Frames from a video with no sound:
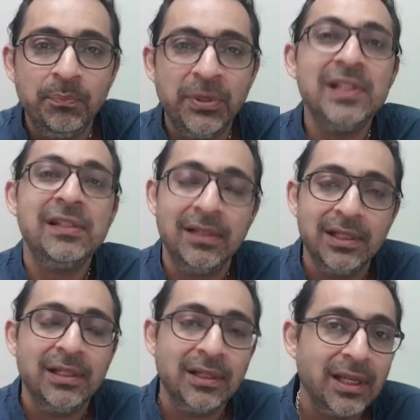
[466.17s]

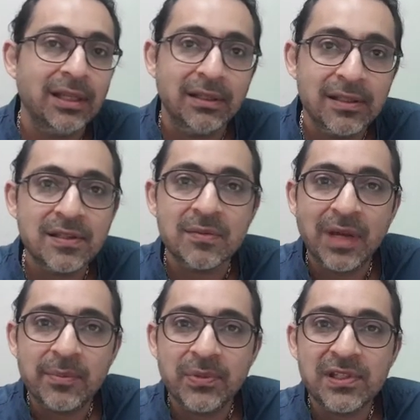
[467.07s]
Personally, and again, this is
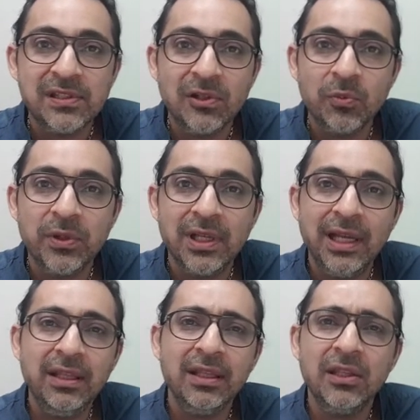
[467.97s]
my personal opinion, I
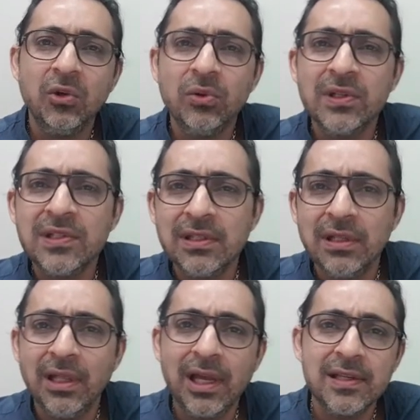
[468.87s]
think the onus
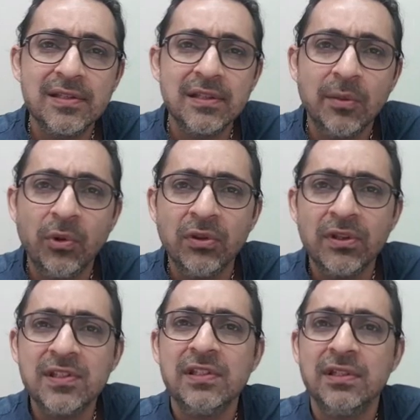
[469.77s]
lies upon
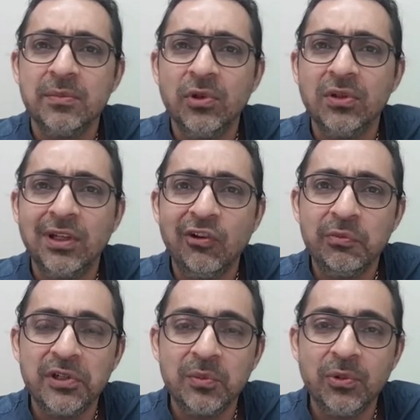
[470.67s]
the state, upon the
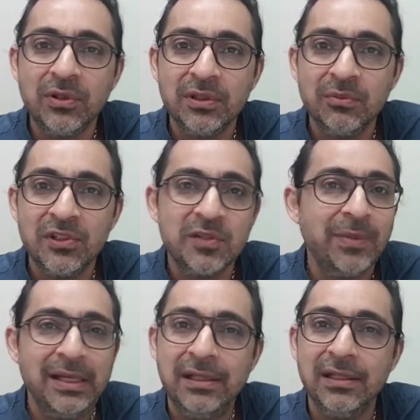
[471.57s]
government, upon the
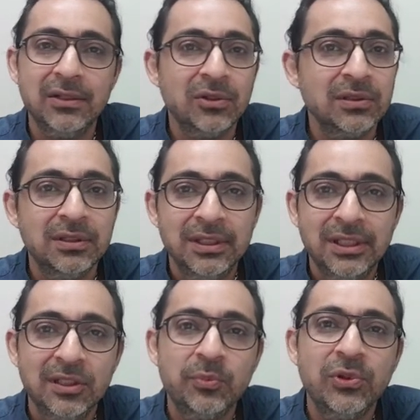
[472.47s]
municipality or
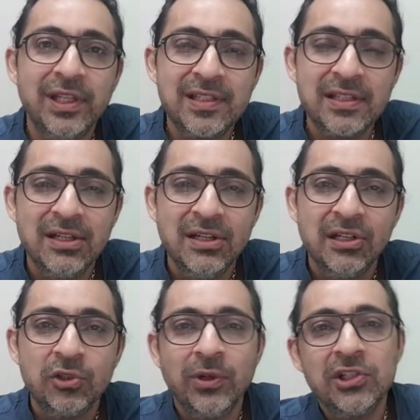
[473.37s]
the police
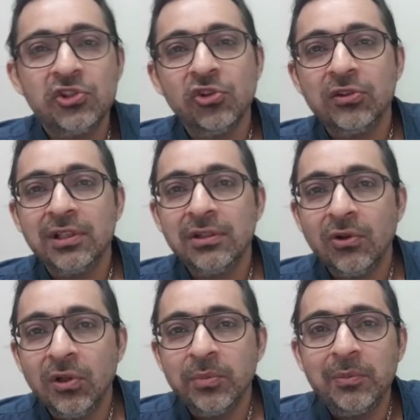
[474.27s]
to ensure that
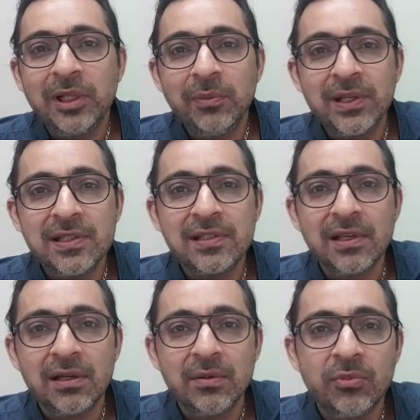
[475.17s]
all public places
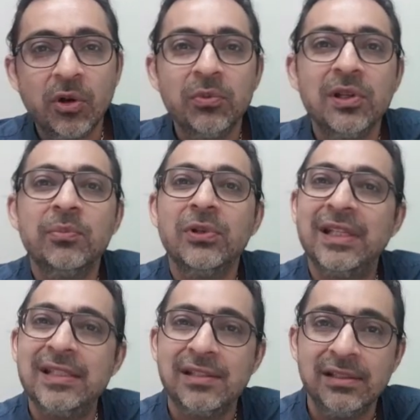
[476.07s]
are properly
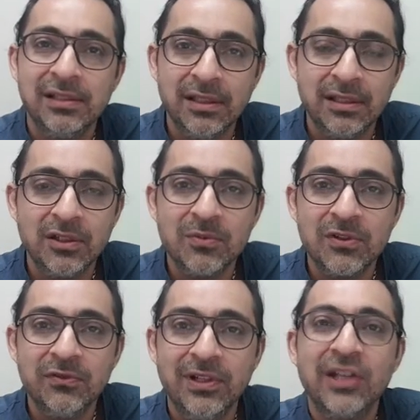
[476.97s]
policed in terms
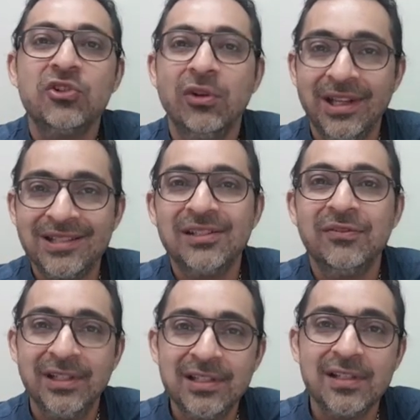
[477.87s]
of electronic
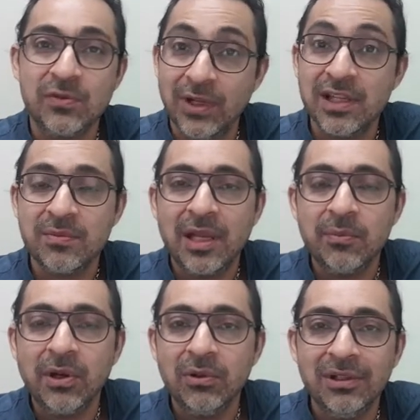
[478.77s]
surveillance as well as
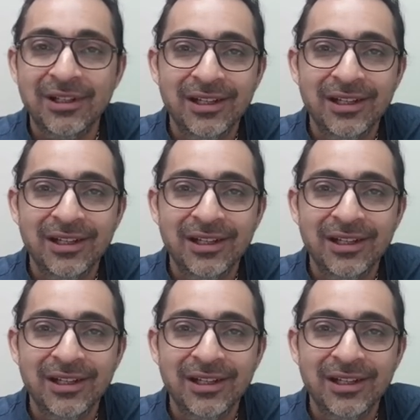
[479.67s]
manpower.